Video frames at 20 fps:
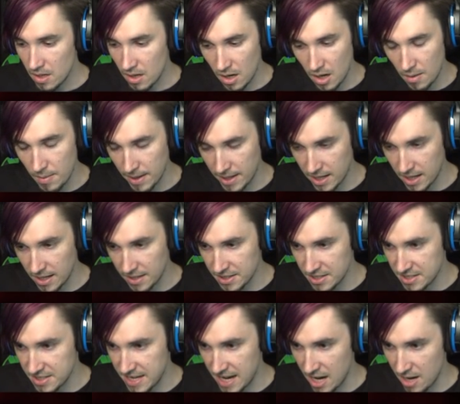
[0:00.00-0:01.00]
Oh my god,
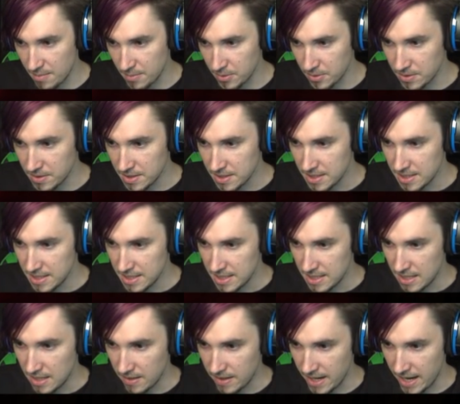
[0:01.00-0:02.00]
this is terrible.
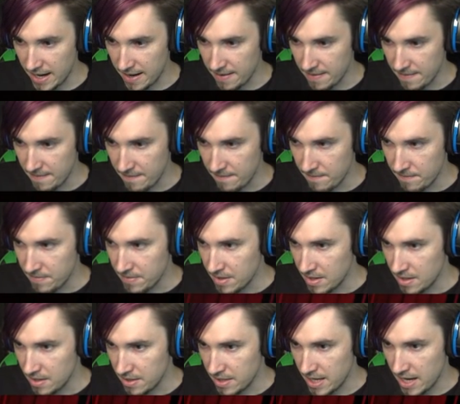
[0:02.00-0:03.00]
Okay.
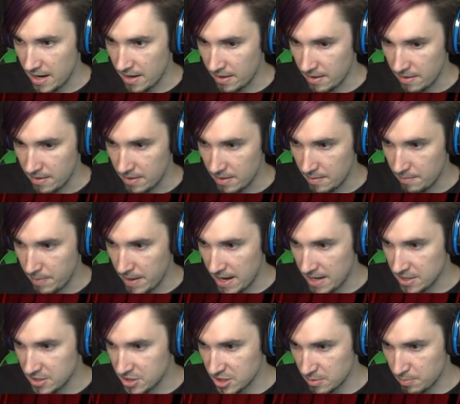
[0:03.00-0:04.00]
There.
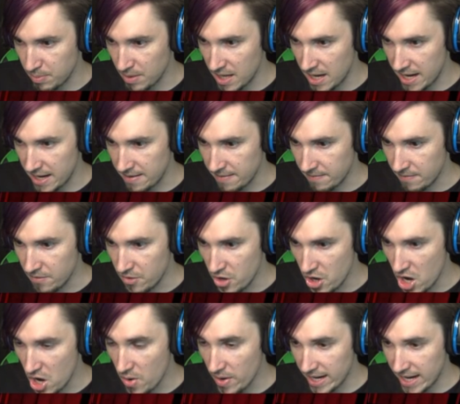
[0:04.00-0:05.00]
Bandages apply.
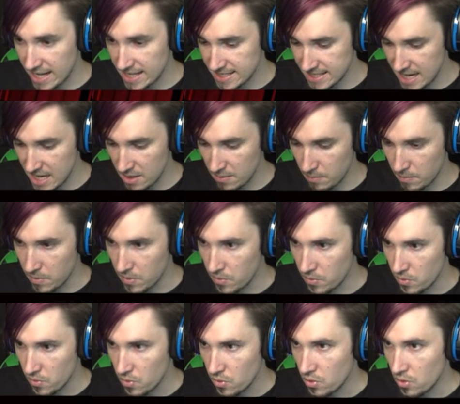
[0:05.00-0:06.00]
No, I can't see them!
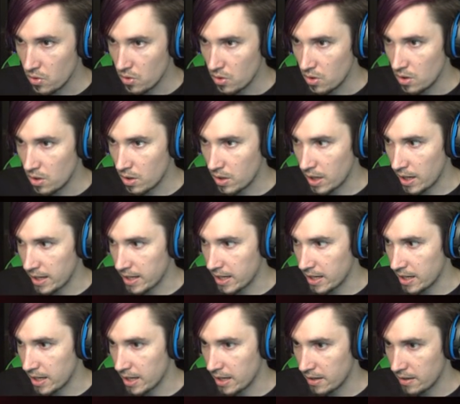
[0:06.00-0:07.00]
Okay,
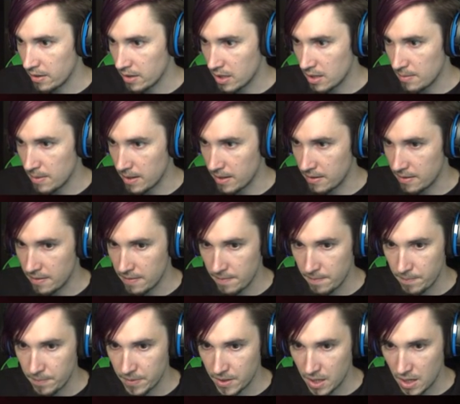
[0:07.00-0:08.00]
okay. Come on.
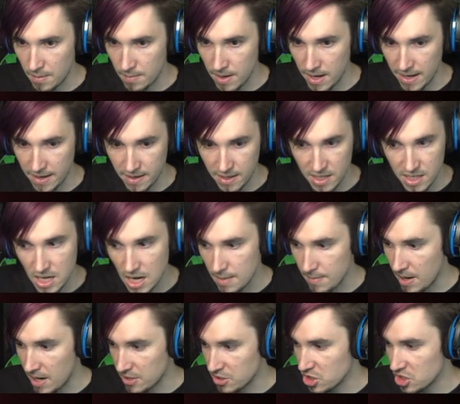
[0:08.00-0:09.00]
Come on.
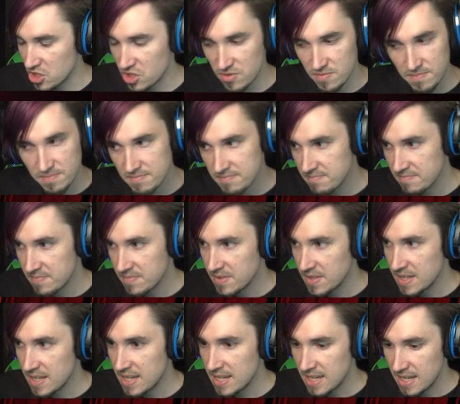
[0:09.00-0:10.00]
Come on. First Just... aid.
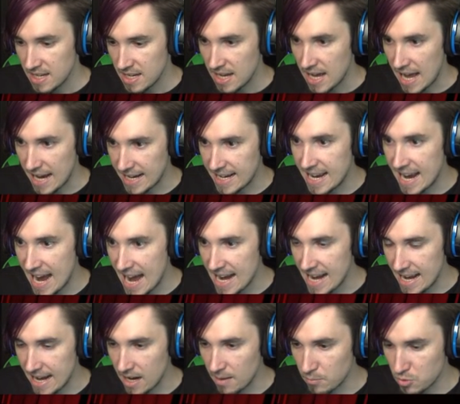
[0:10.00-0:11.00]
I
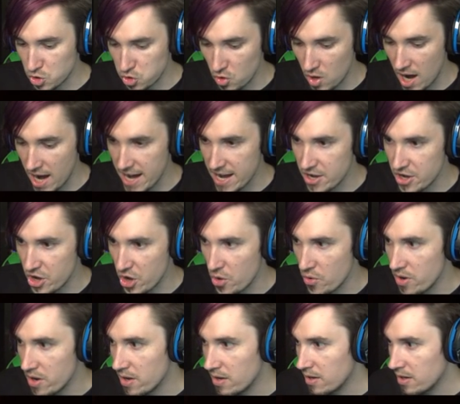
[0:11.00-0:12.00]
got it! I'm trying,
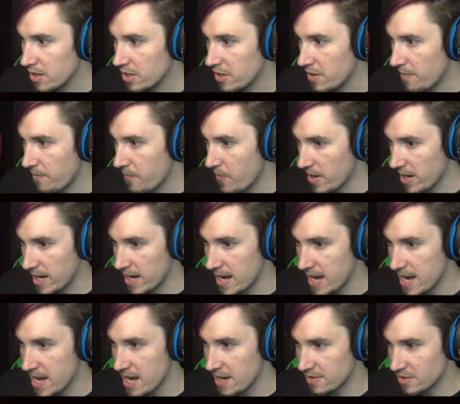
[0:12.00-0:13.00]
dude! Your freaking
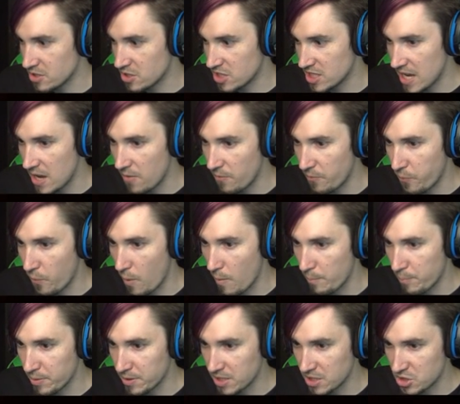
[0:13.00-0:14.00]
idiot self
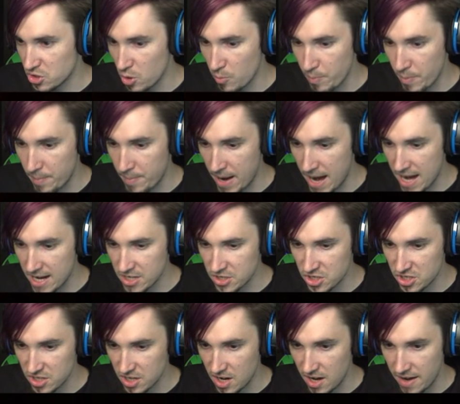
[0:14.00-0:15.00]
won't put the stupid
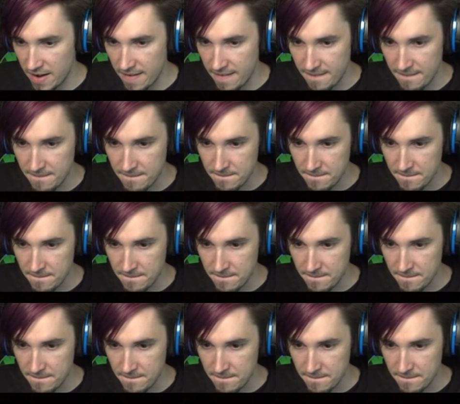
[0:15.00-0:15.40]
bandages on!